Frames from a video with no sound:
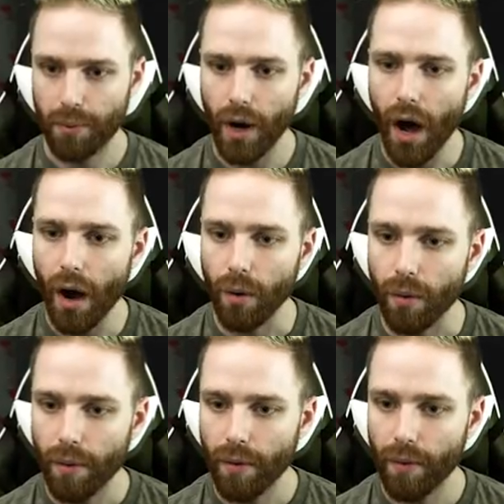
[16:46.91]
Bro!
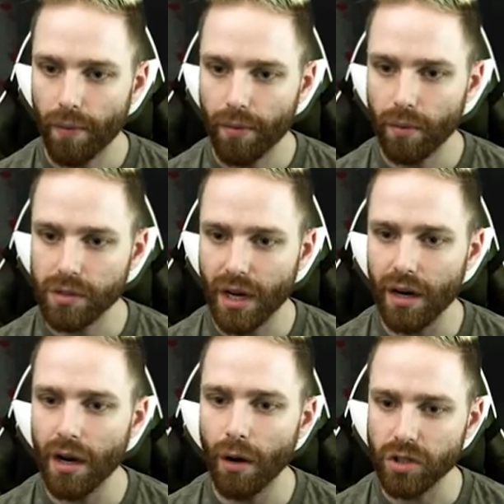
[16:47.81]
Was that a
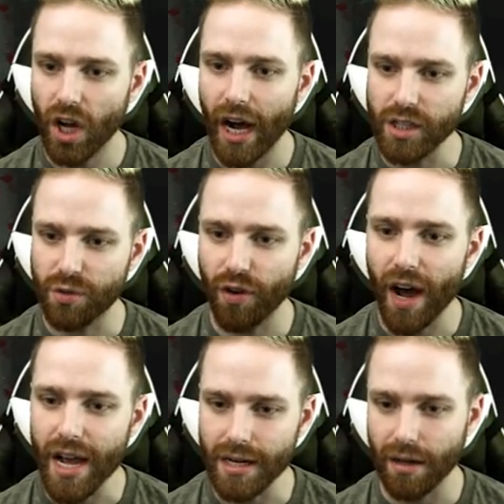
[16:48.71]
no-touch
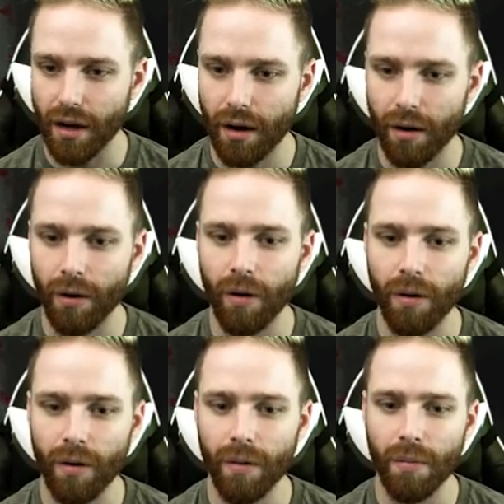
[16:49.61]
fight?
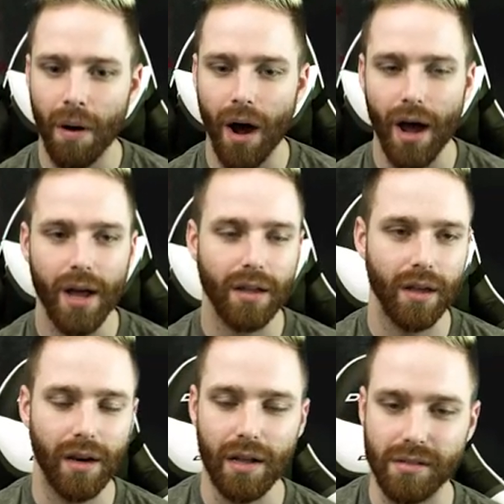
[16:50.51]
Oh my
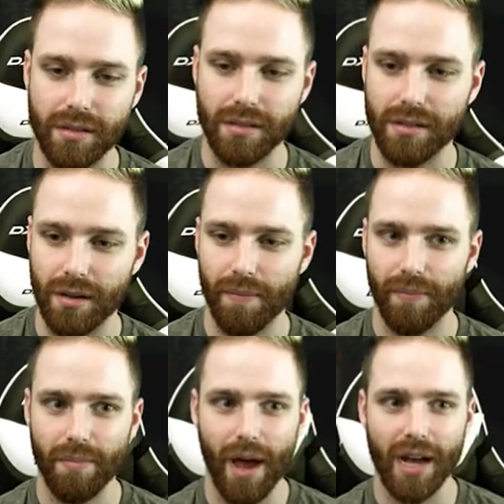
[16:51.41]
goodness.
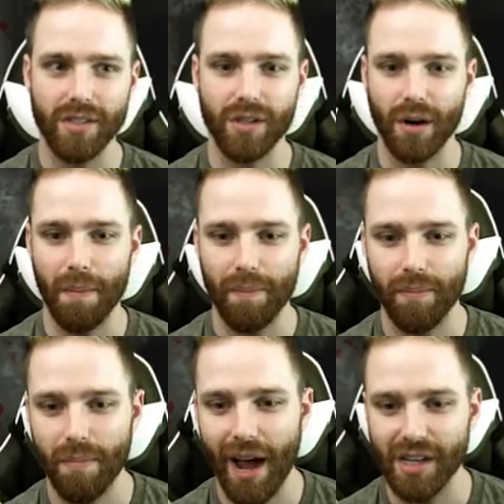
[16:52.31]
Master,
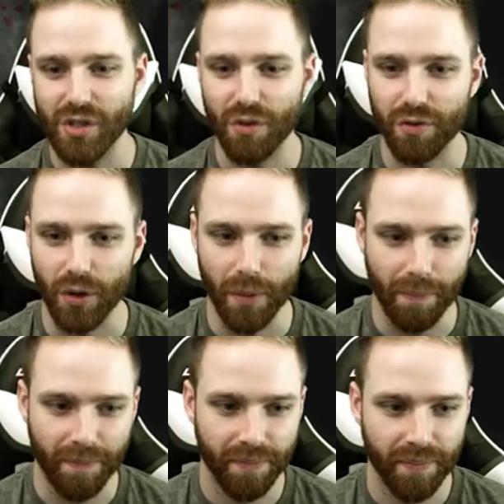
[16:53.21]
masterful.
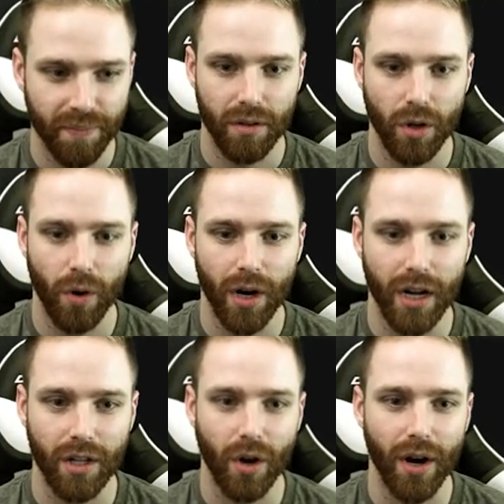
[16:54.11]
Glory,
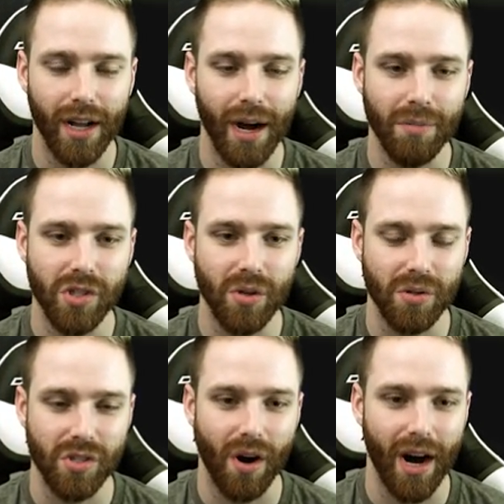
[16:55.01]
glory. I'm so
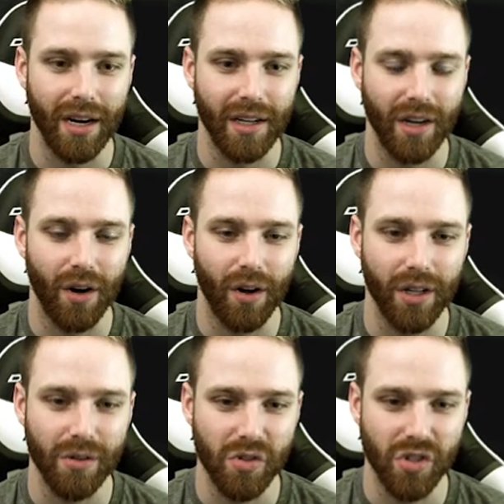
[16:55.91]
sorry I didn't call
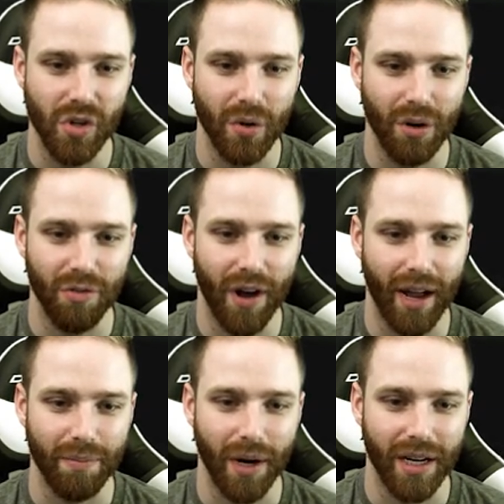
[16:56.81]
you sooner,
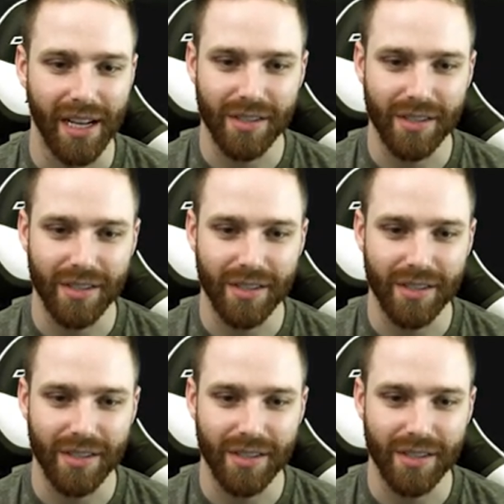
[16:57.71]
fat buddy.